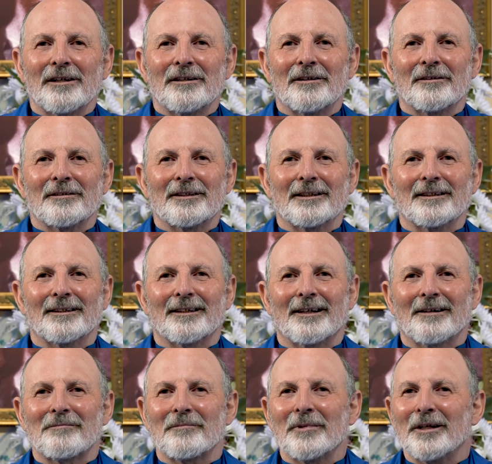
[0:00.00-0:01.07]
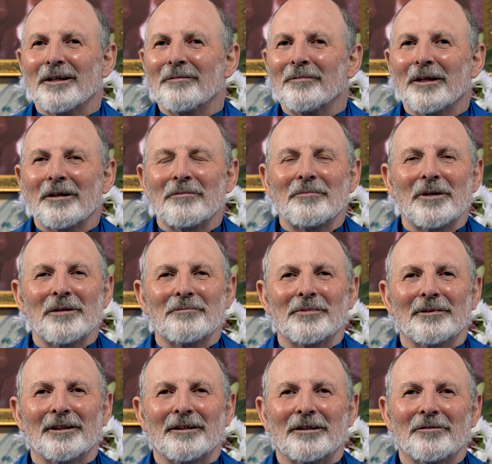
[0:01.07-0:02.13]
You know, the many, many
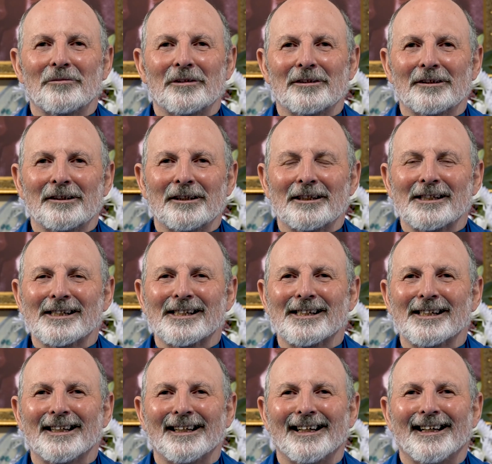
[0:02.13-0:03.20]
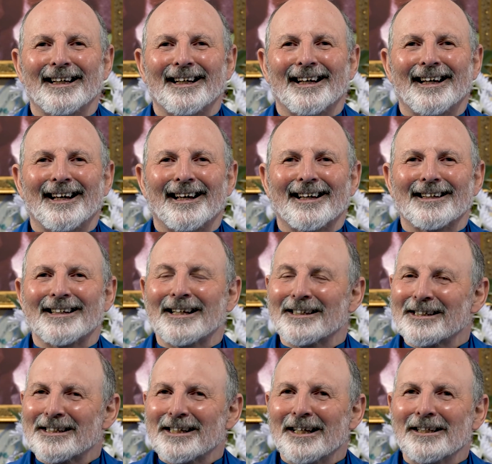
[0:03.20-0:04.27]
people in the wilderness
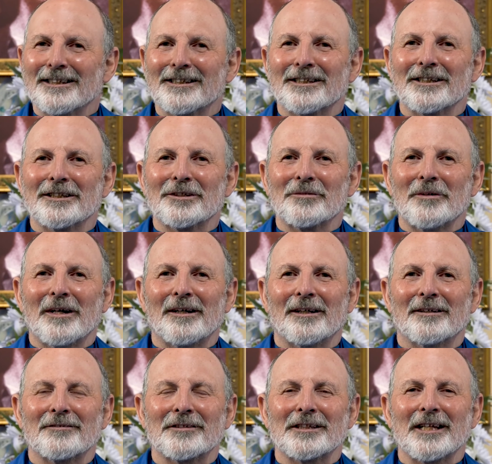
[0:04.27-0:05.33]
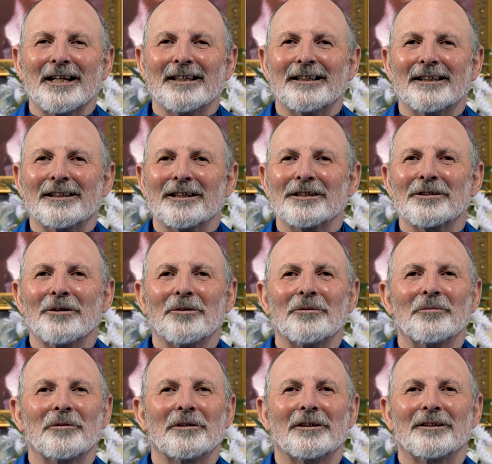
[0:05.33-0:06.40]
and saints as well have said that this
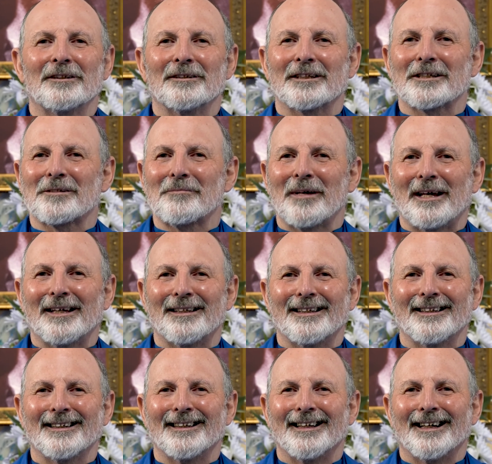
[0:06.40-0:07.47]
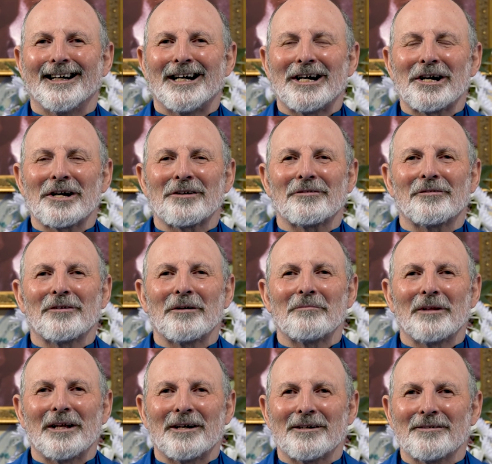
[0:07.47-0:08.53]
whole world is made
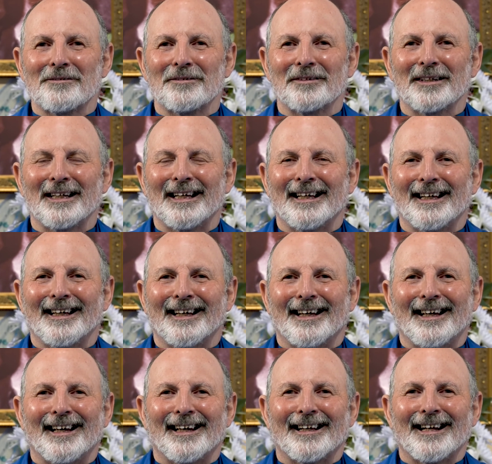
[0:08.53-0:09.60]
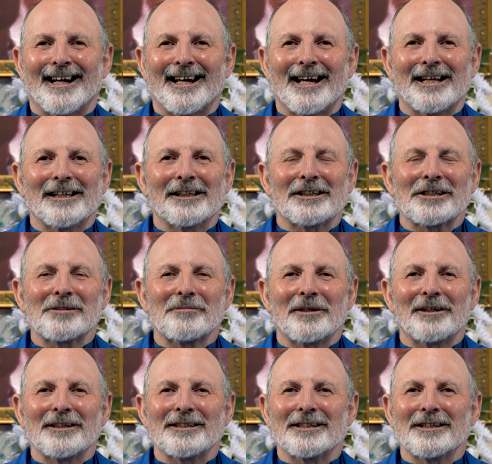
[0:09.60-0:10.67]
from love. And I had an
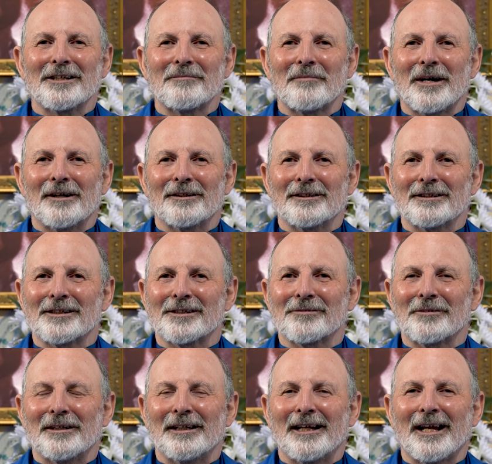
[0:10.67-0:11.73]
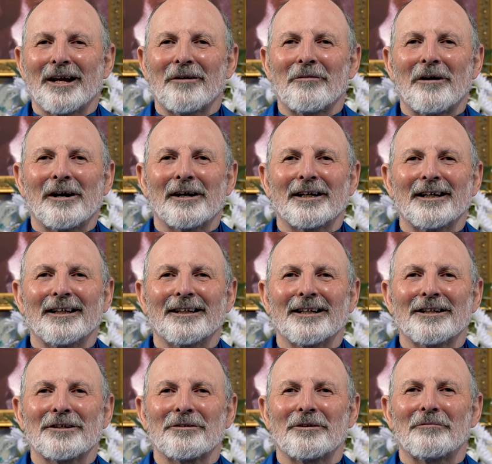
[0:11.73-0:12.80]
experience in the mountains one day
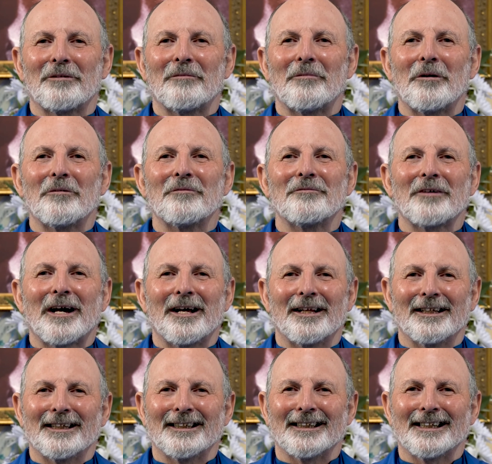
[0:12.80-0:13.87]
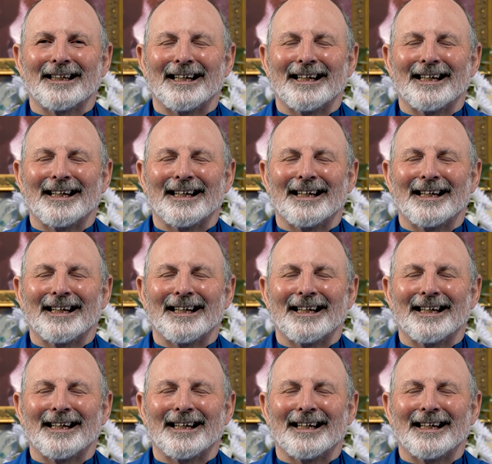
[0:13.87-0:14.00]
walking through a remote valley,